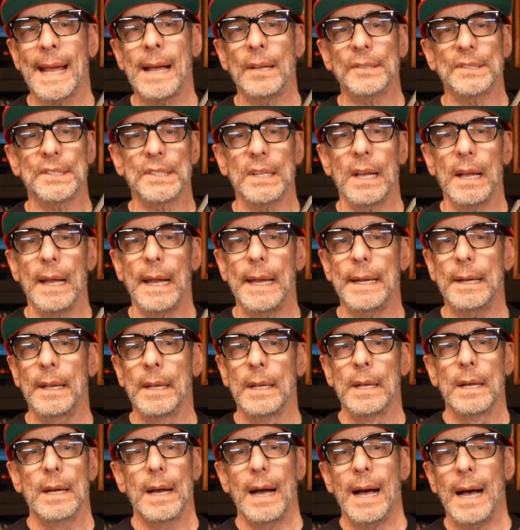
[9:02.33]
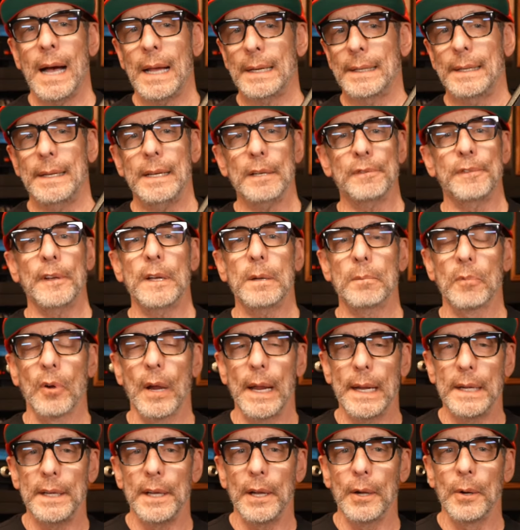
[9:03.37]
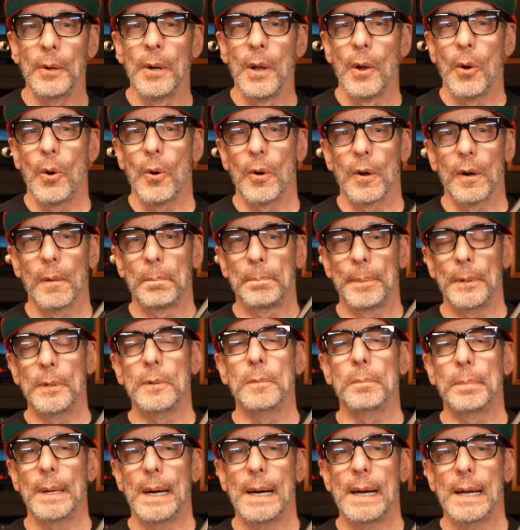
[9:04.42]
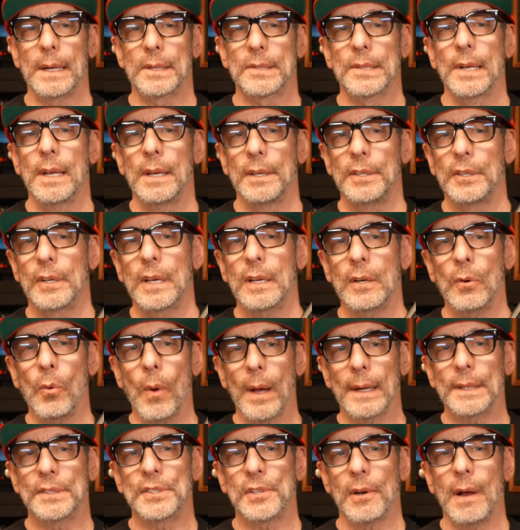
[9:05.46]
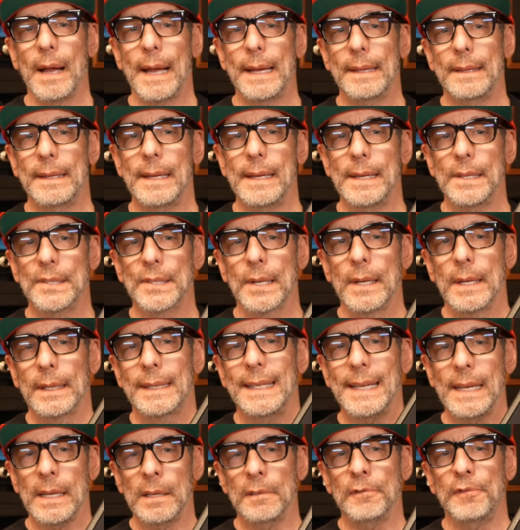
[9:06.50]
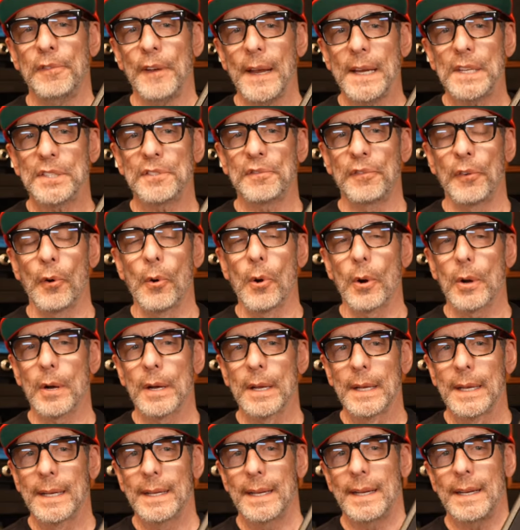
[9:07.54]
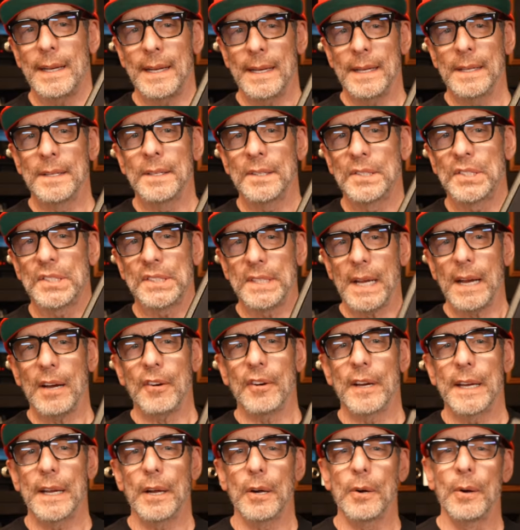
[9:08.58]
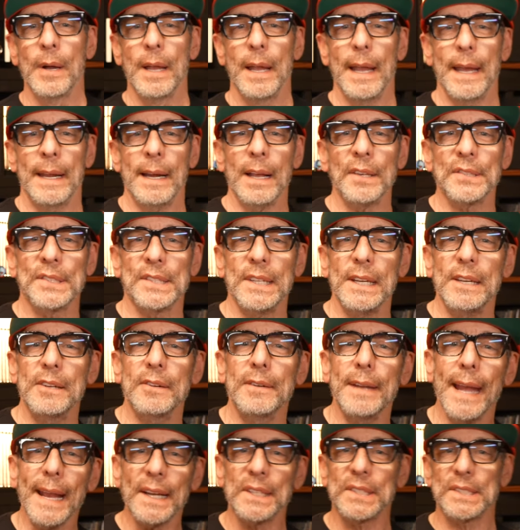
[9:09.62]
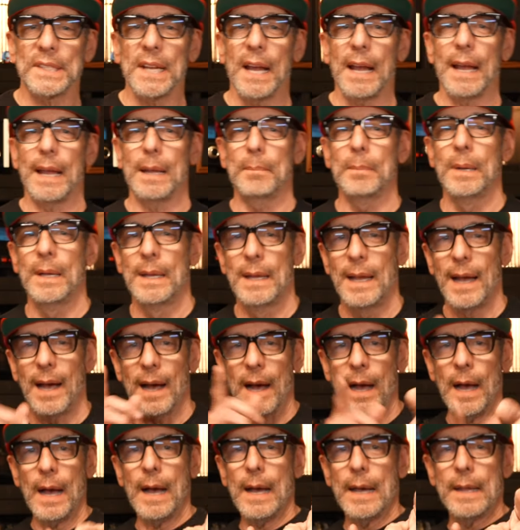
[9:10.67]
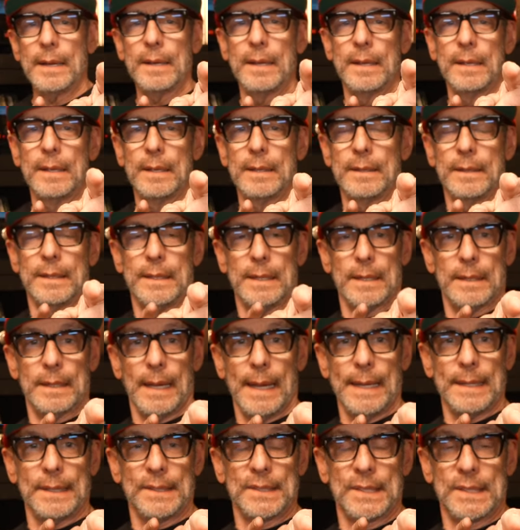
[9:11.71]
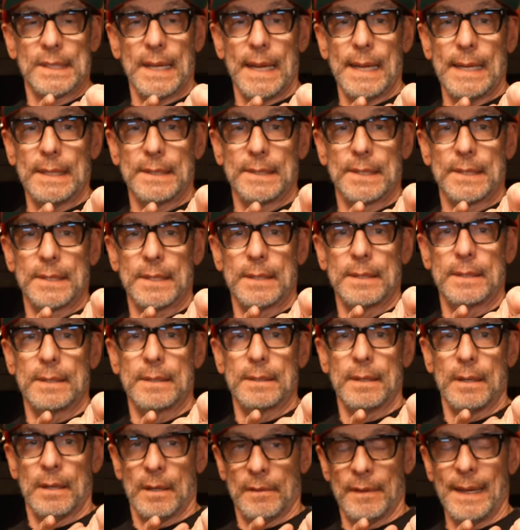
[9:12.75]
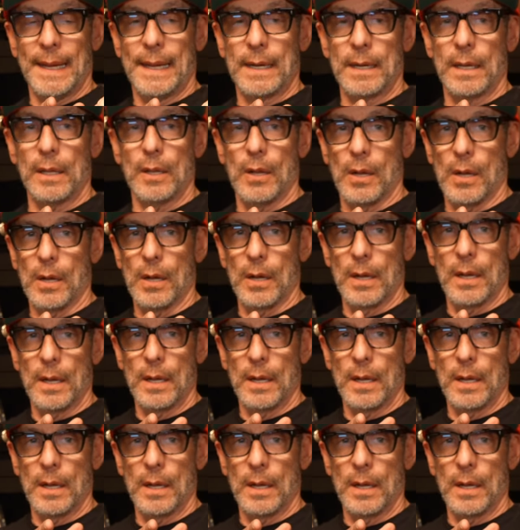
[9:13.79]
outside on an FM radio or a boombox, you're going to want to try these. The InPhase 4 in stereo. And I'll see you next time on the United States of Analog.